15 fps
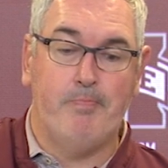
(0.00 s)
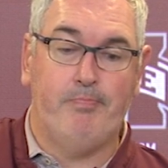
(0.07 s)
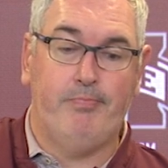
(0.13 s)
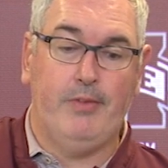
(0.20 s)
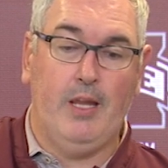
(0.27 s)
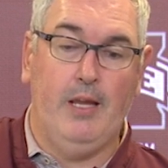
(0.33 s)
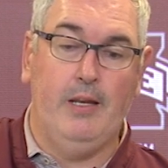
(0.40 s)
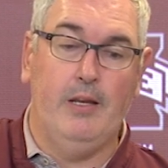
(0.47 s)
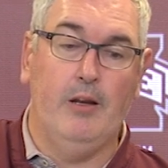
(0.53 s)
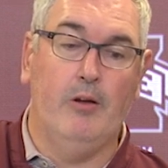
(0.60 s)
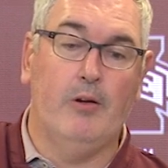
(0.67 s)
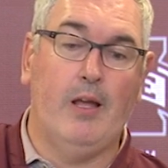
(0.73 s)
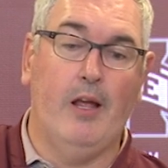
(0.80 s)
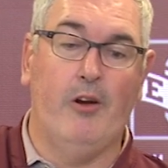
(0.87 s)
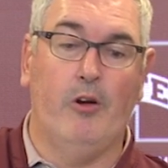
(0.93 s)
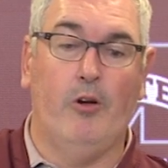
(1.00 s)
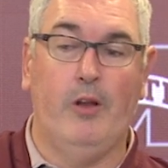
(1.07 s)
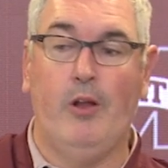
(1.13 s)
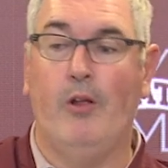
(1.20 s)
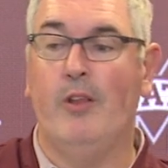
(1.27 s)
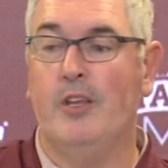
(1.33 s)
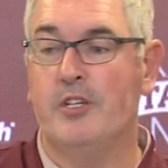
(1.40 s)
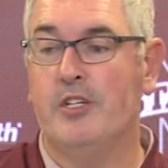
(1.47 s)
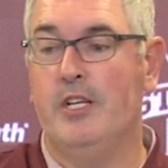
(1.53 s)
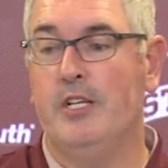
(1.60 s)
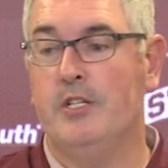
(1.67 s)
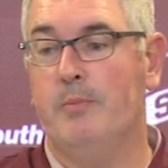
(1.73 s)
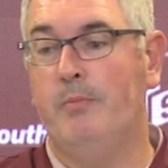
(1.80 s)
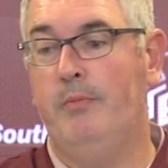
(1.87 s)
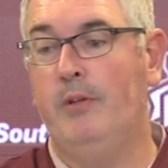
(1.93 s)
and you know, kind of early on the
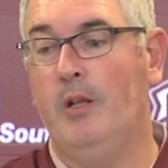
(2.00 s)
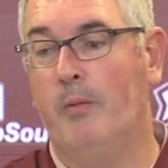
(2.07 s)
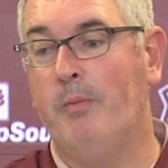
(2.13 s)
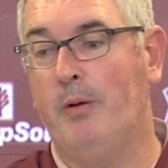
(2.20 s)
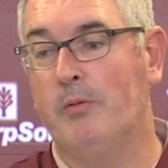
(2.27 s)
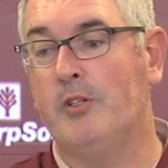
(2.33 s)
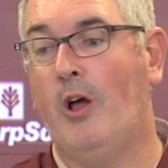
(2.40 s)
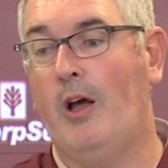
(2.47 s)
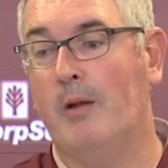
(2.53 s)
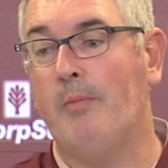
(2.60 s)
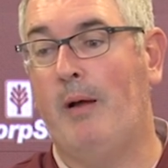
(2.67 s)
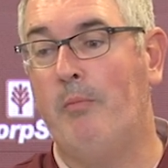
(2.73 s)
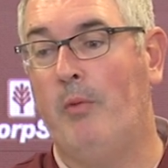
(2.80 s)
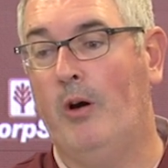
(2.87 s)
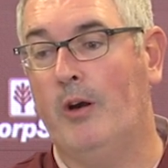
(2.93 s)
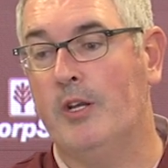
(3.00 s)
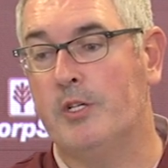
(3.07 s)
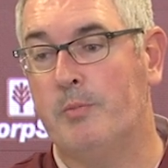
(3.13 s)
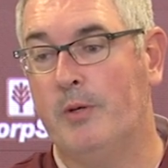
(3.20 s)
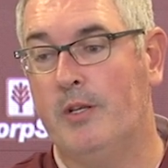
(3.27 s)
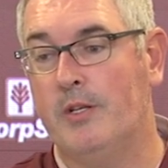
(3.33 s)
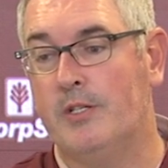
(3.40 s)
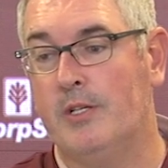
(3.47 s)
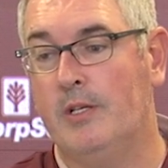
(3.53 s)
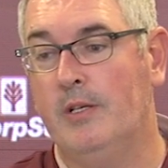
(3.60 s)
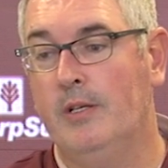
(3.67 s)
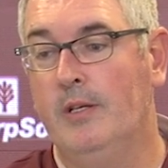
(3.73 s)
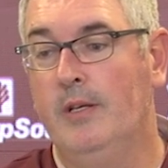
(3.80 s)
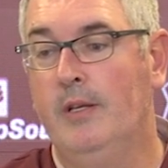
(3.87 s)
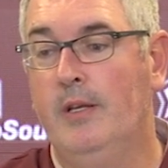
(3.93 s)
season, you know, people were talking about Marcus because of
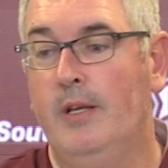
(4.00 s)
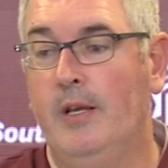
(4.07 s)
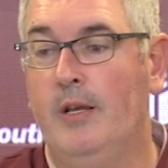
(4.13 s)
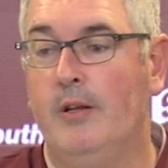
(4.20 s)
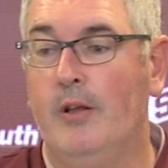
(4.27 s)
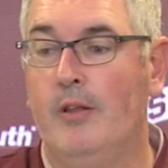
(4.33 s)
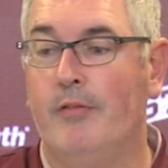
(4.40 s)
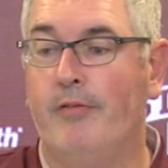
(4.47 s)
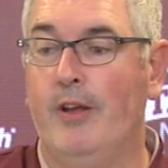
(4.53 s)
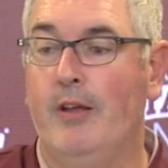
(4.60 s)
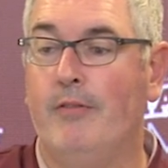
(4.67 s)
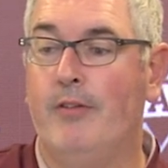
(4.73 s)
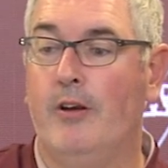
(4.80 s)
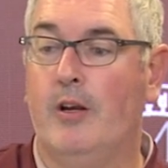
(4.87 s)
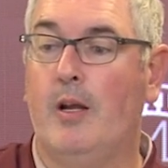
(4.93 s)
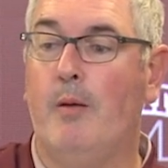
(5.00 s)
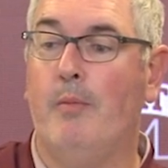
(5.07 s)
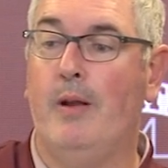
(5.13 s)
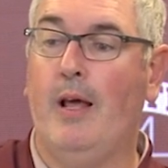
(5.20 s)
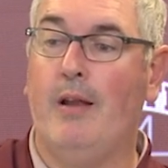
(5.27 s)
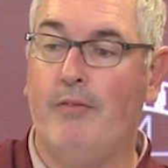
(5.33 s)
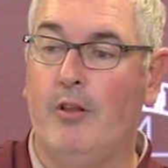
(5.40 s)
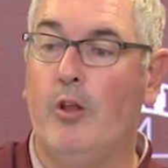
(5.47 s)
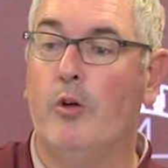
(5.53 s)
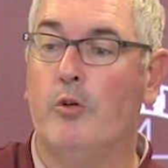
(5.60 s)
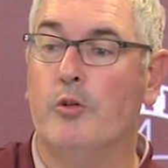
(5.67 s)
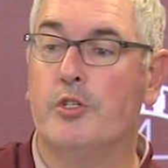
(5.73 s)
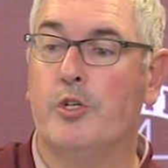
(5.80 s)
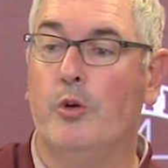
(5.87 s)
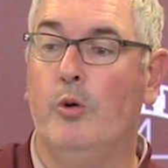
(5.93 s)
you know the fanfare coming out of a local
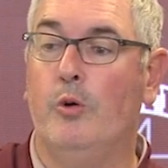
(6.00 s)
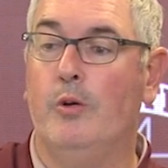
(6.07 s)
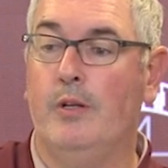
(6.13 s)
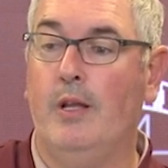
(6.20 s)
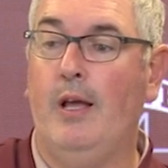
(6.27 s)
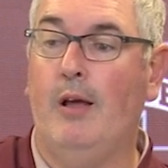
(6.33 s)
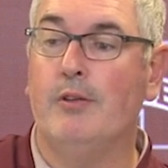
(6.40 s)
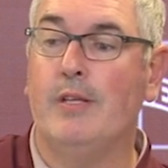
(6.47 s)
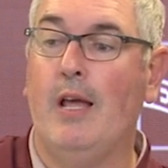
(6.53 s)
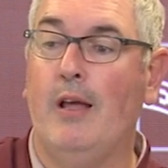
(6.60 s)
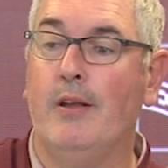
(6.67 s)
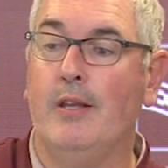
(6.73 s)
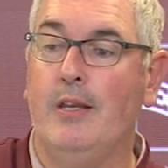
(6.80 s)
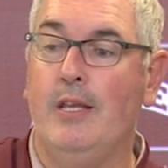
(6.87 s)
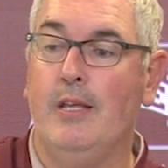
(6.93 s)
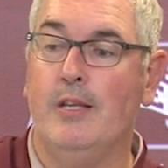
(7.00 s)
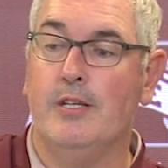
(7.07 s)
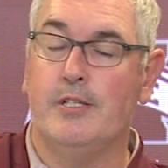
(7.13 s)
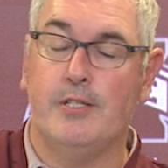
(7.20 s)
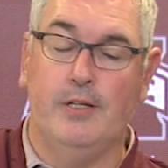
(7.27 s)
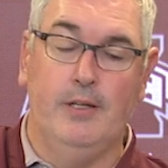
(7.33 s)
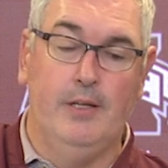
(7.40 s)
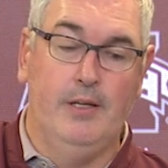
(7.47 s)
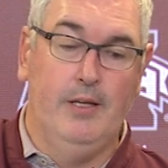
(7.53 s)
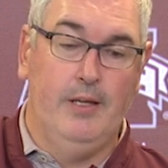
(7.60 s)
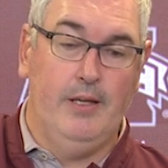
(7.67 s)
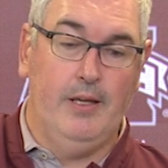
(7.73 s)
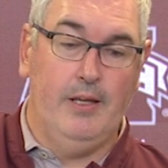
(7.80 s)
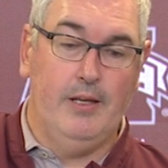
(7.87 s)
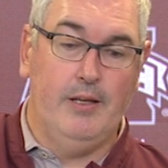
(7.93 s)
school and how talented he is
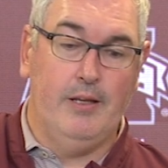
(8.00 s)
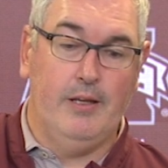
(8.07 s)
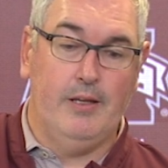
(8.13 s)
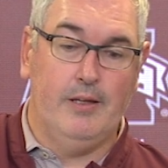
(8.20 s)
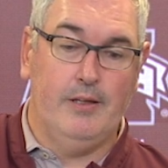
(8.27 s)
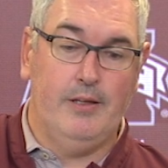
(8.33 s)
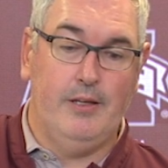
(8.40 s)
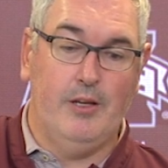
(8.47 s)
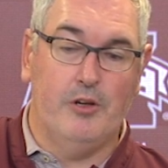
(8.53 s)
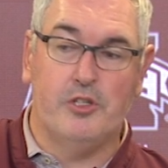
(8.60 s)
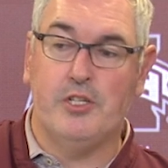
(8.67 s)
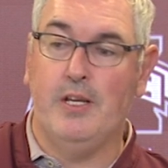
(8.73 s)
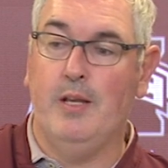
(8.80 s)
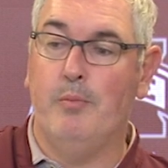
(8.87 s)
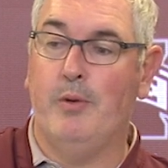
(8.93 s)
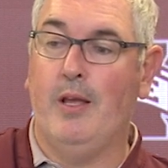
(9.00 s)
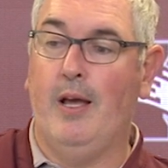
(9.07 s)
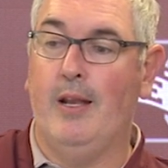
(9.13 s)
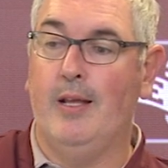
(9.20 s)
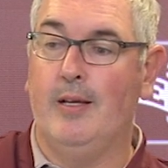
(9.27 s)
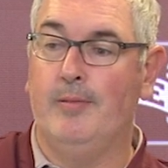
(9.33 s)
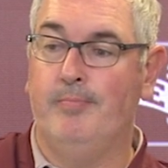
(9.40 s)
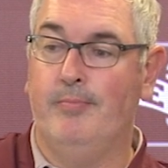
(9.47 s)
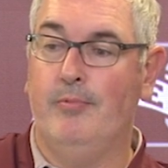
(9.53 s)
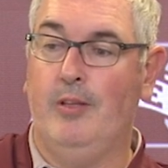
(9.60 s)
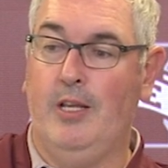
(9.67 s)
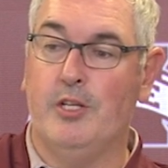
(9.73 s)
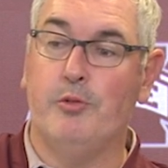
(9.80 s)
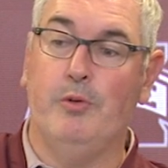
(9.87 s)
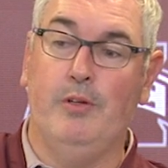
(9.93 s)
and uh, you know see him kind of
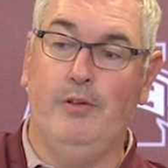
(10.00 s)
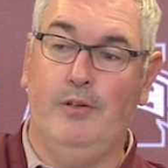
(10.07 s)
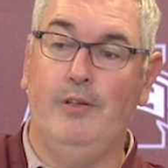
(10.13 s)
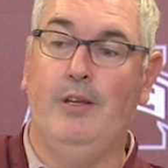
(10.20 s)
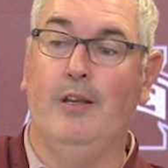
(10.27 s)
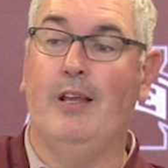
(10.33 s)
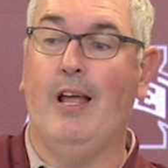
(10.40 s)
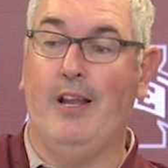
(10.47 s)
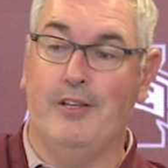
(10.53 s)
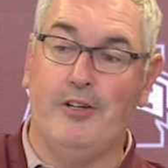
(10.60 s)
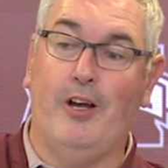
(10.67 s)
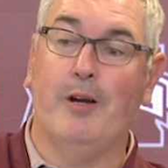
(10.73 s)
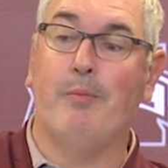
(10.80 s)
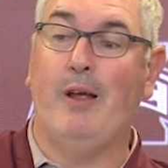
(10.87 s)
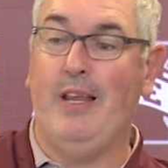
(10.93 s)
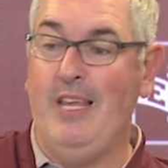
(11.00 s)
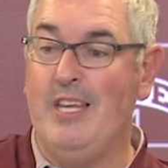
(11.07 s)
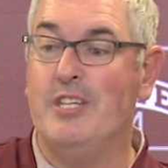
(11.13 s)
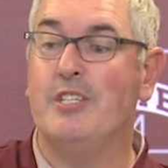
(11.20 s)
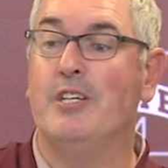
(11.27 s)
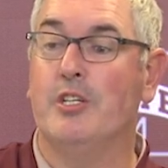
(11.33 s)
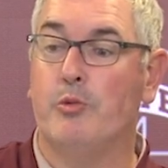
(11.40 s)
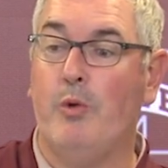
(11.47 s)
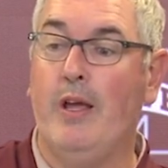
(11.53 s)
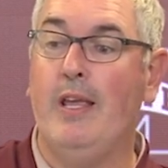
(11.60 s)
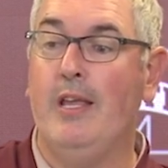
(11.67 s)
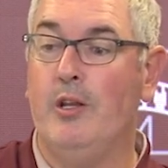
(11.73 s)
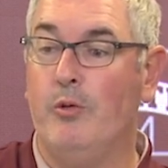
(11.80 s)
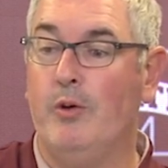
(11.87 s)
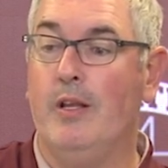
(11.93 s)
as we you know, kind of talked about easing his way
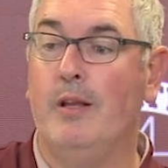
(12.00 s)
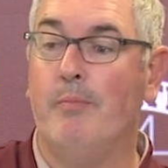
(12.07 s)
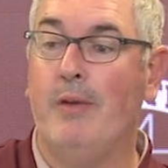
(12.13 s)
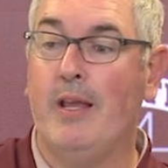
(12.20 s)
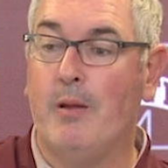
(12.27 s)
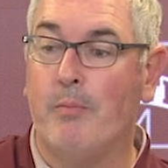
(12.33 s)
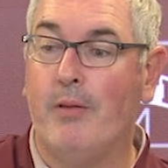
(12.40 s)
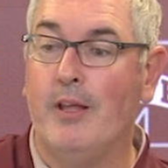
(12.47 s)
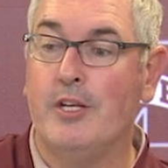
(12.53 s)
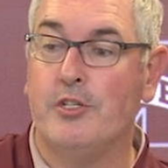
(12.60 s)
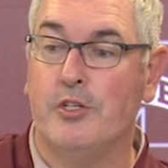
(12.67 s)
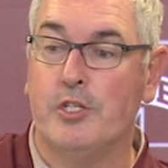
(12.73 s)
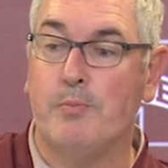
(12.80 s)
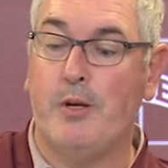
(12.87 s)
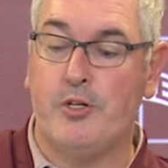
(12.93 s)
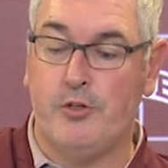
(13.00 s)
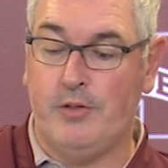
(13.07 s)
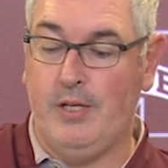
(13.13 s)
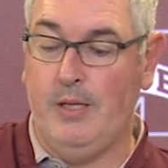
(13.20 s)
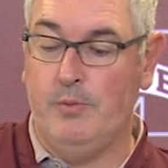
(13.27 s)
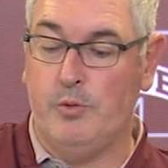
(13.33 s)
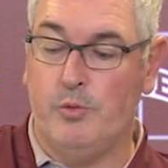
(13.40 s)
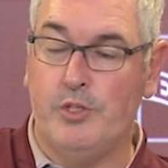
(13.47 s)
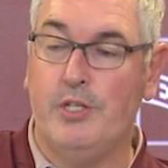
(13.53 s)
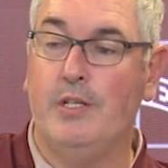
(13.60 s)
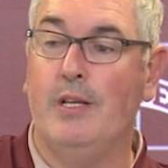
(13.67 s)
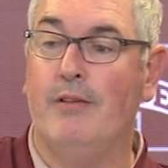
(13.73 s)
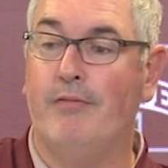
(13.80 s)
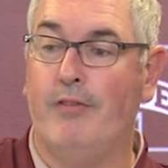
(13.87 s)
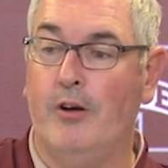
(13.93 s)
into it and making plays on special teams, which he
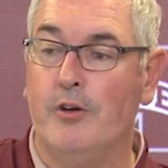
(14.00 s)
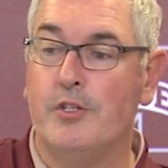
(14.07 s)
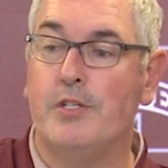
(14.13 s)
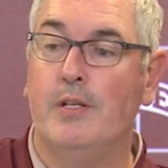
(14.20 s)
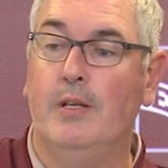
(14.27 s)
did at first,